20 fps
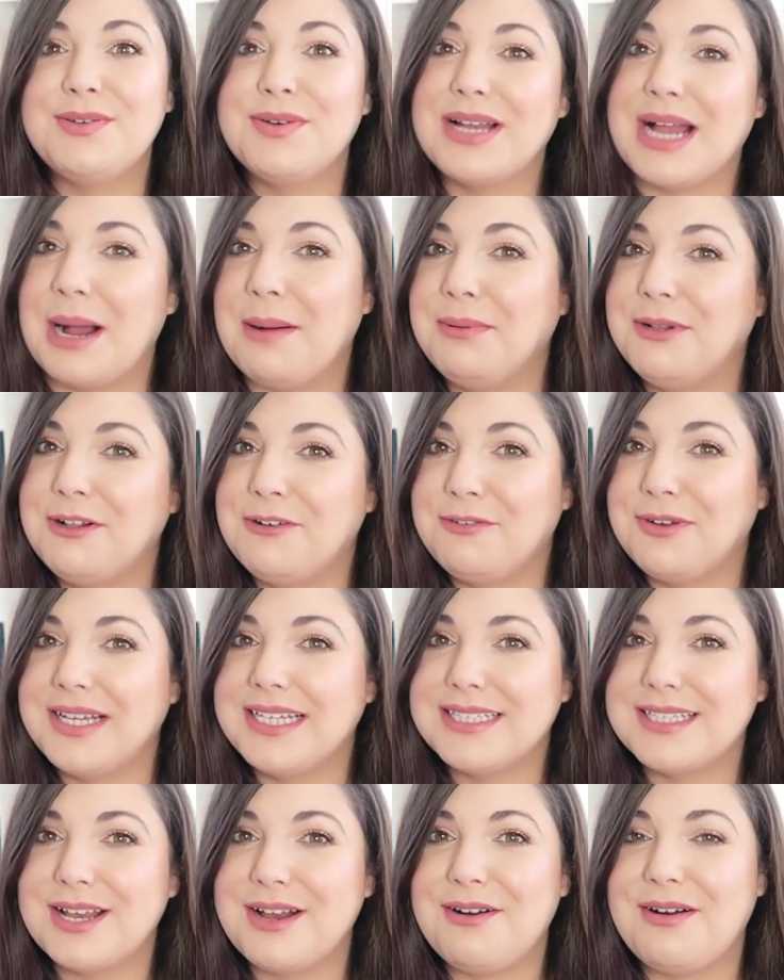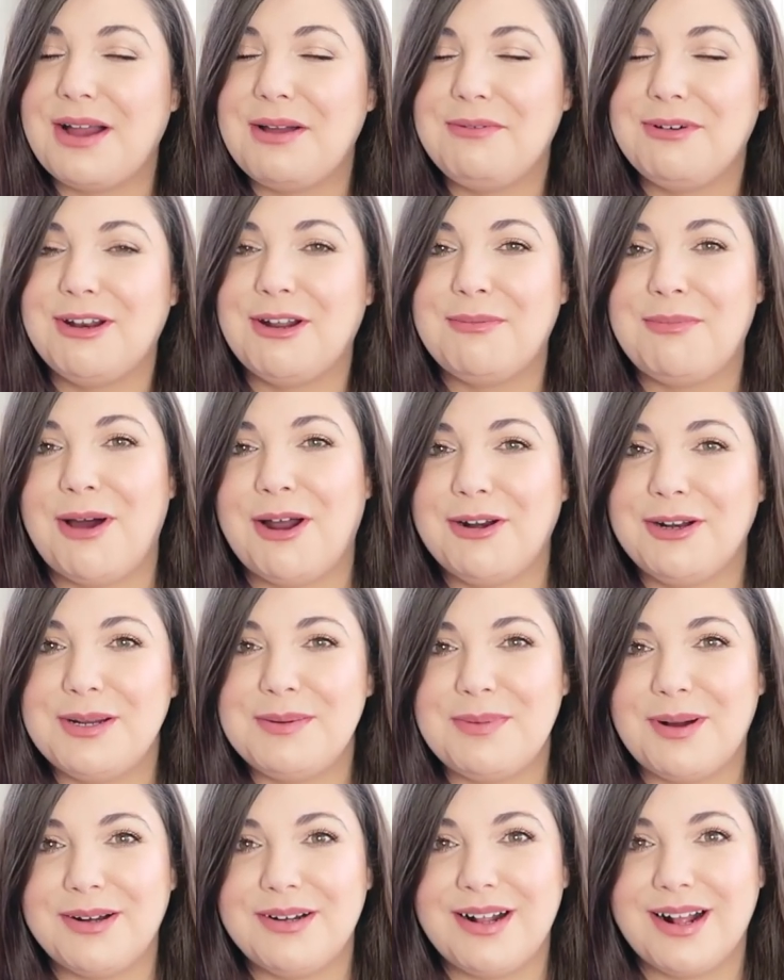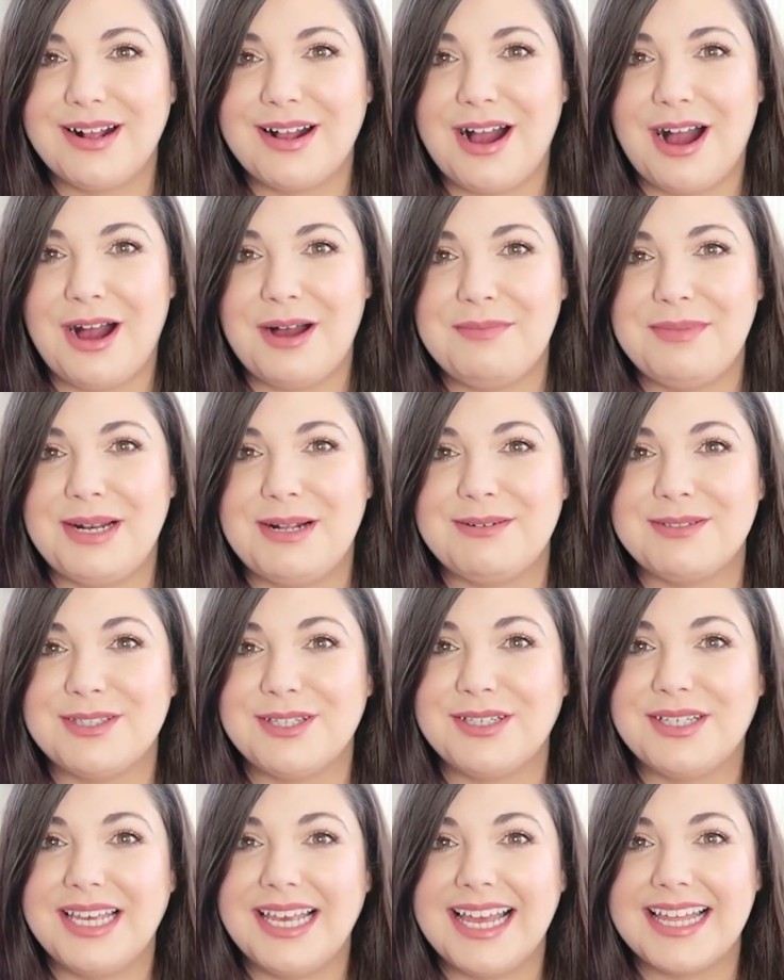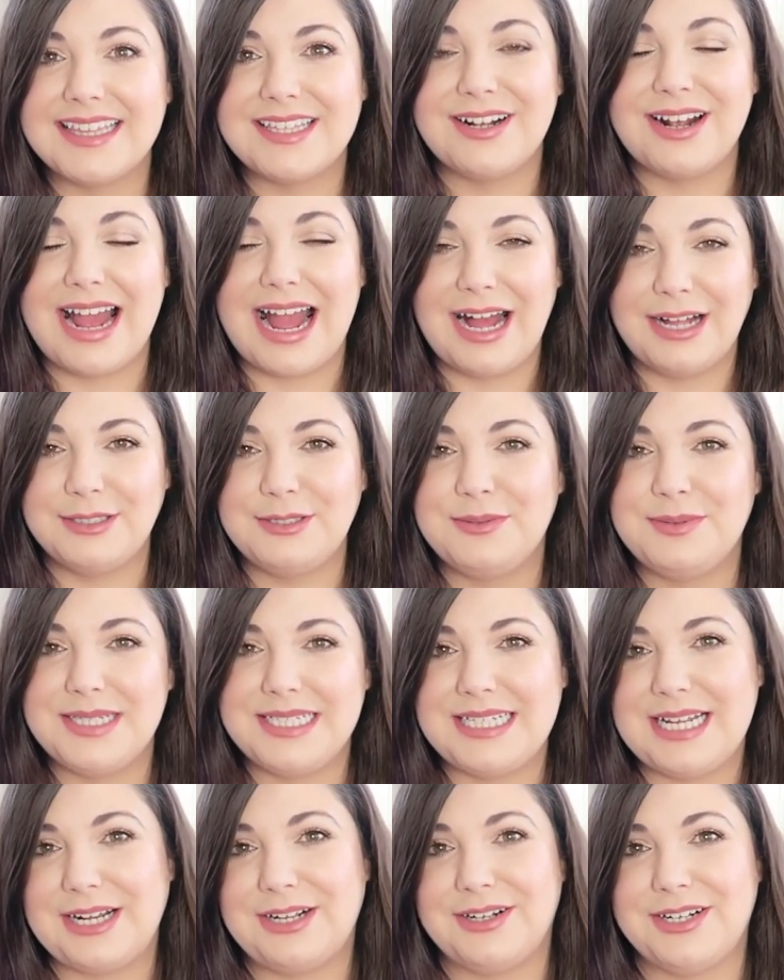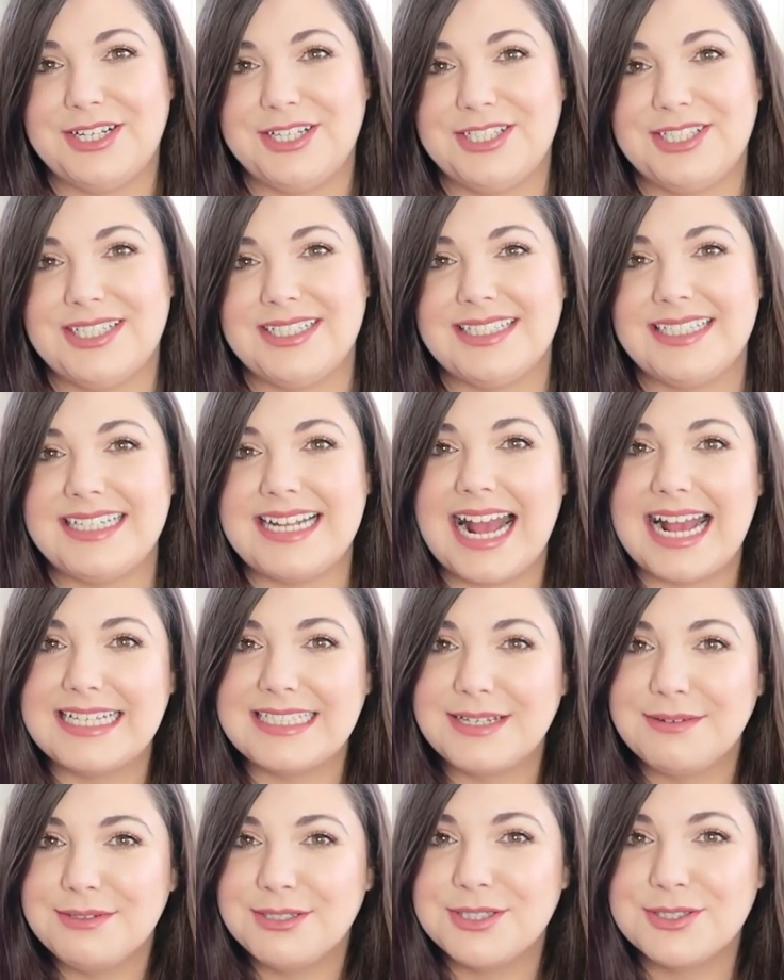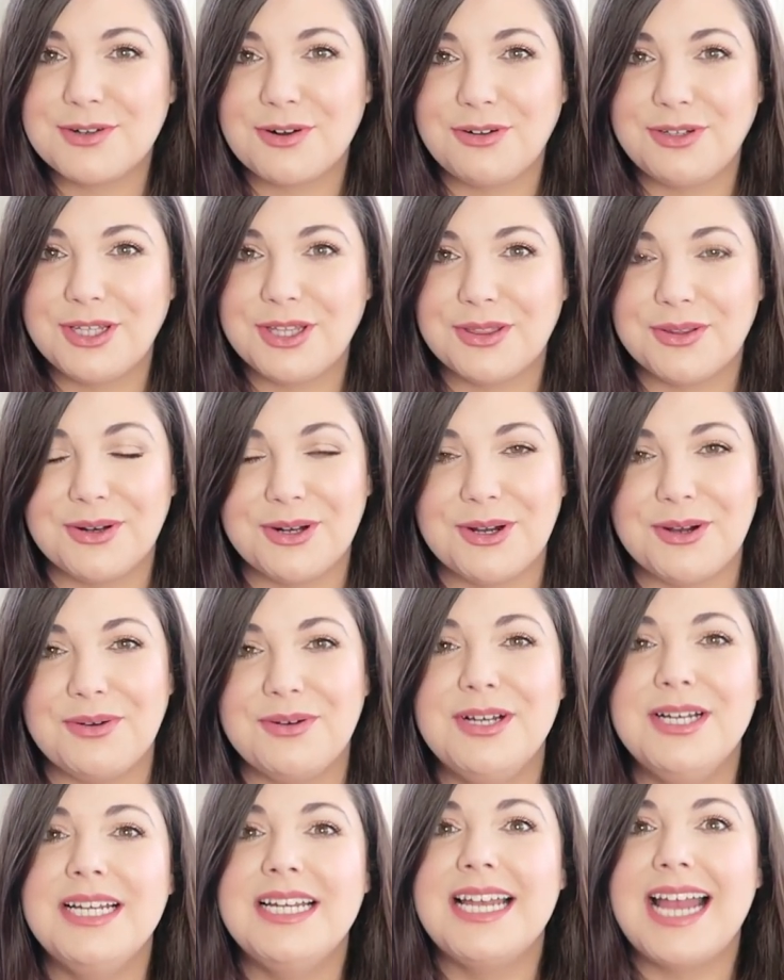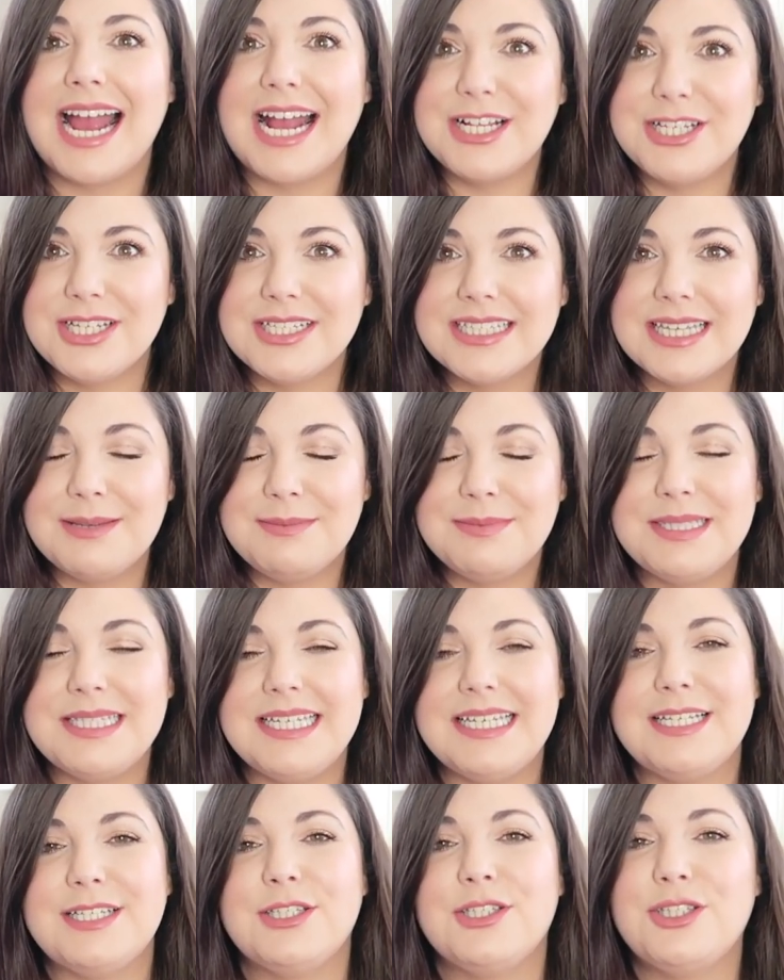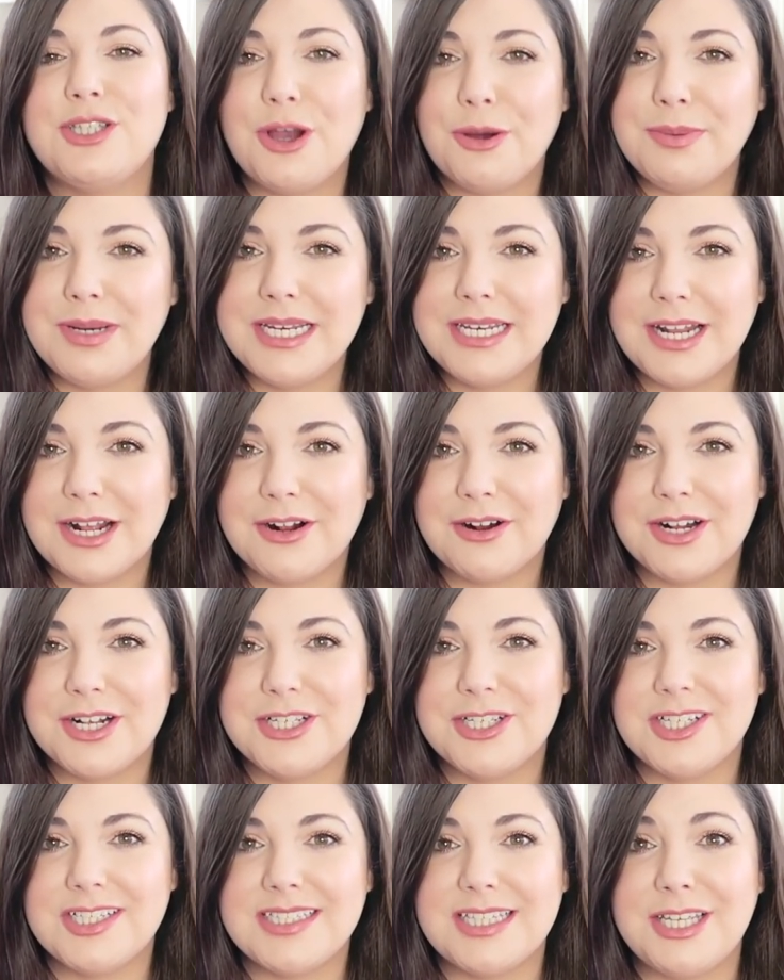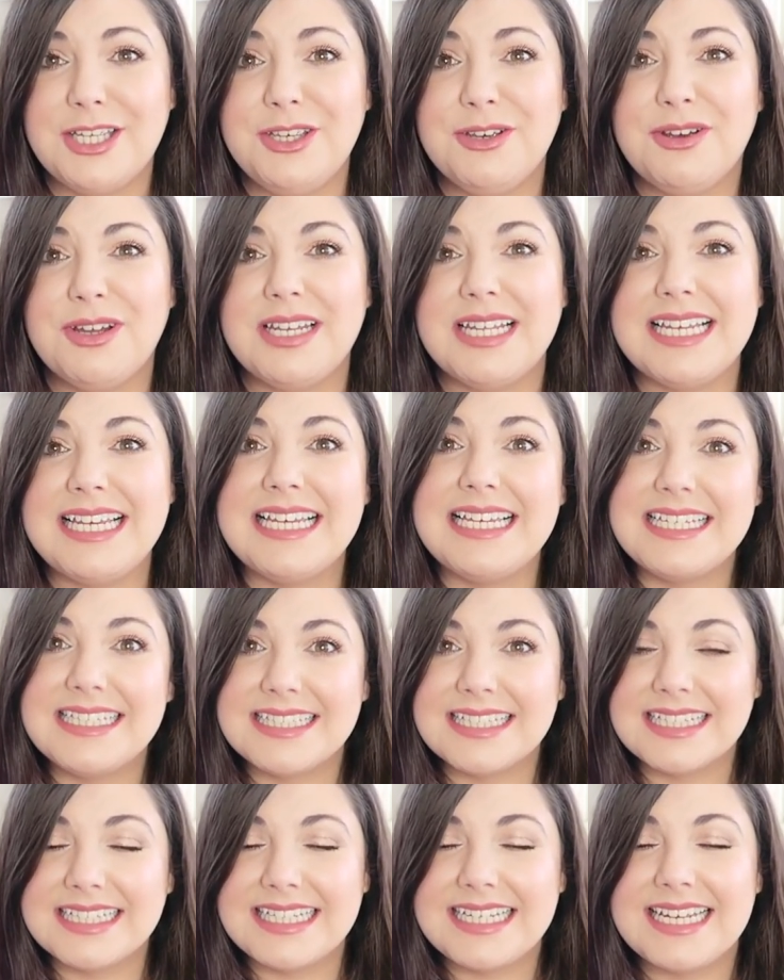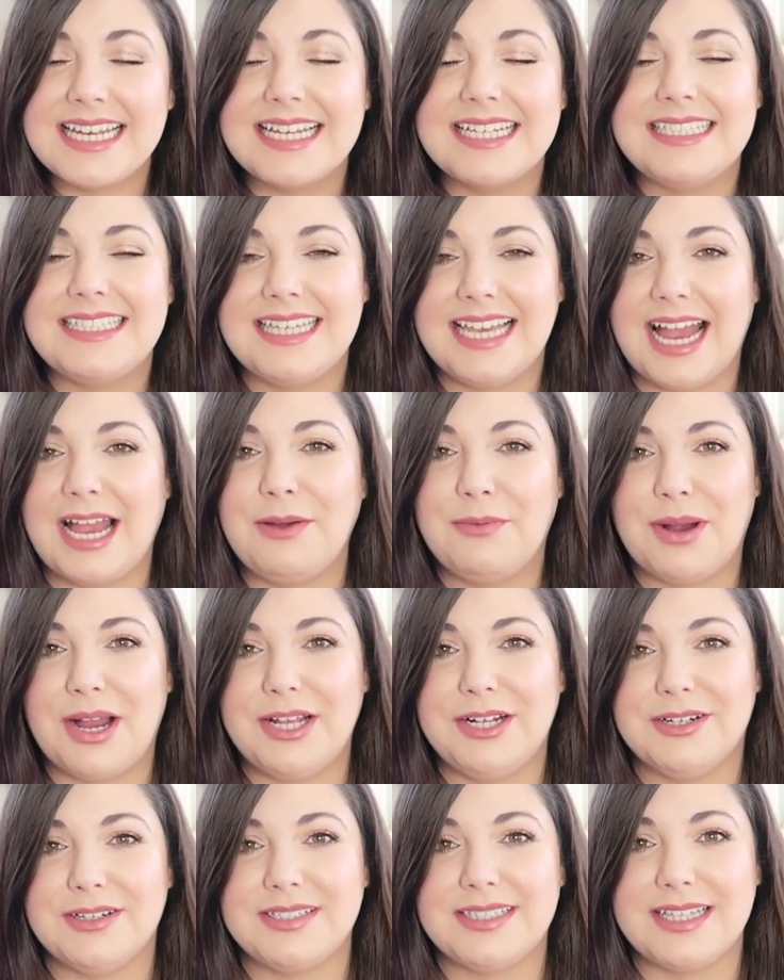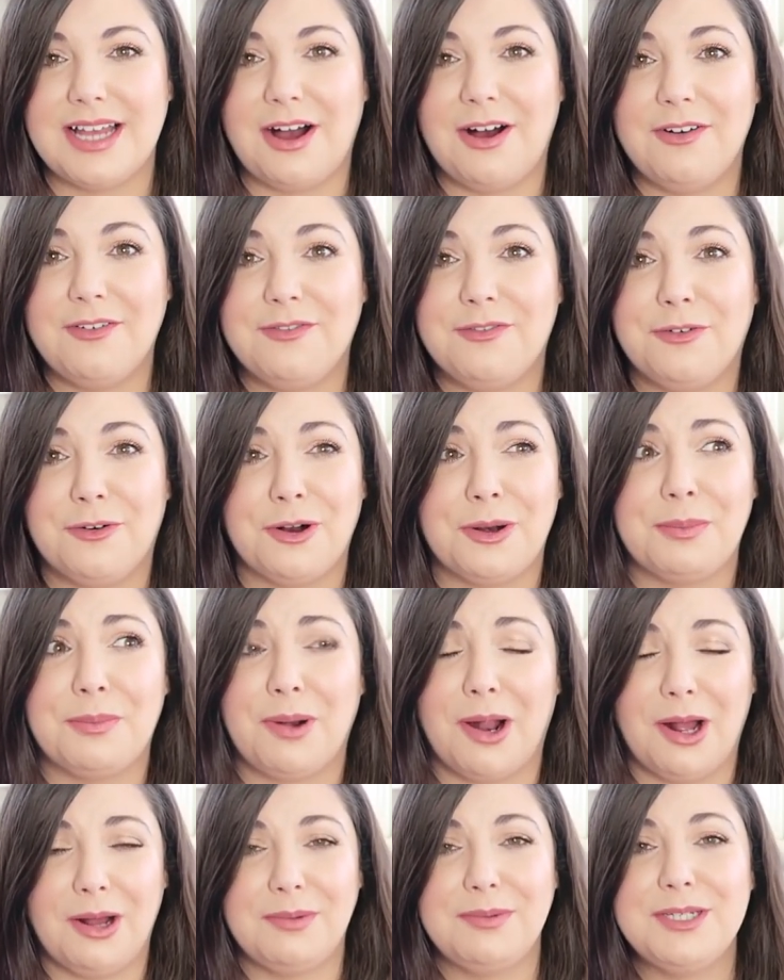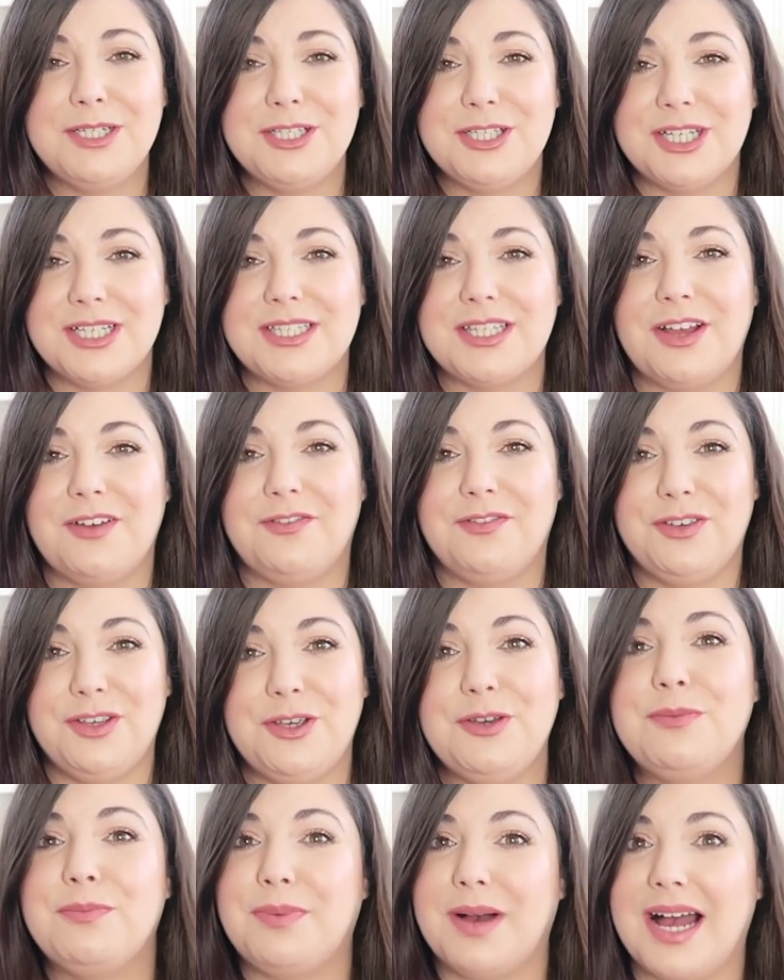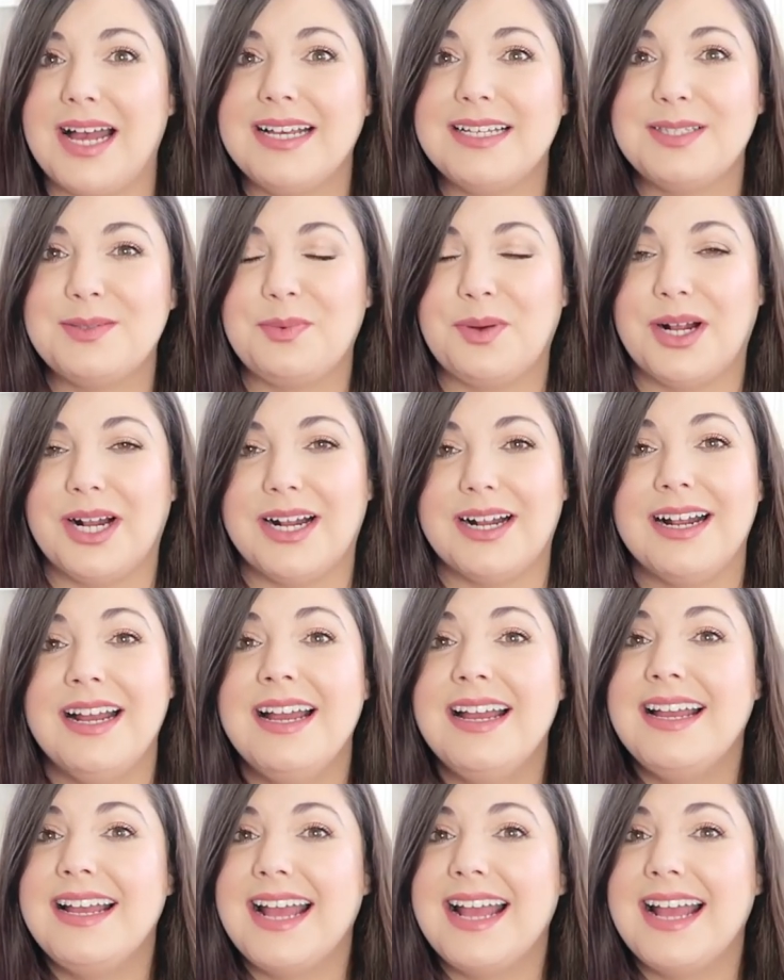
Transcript: So a couple of weeks ago I went on pottery barn dot com and I was looking at their Halloween decorations, and as I was scrolling through I just kept seeing so many decorations that you could easily D I Y yourself for probably just a few bucks, where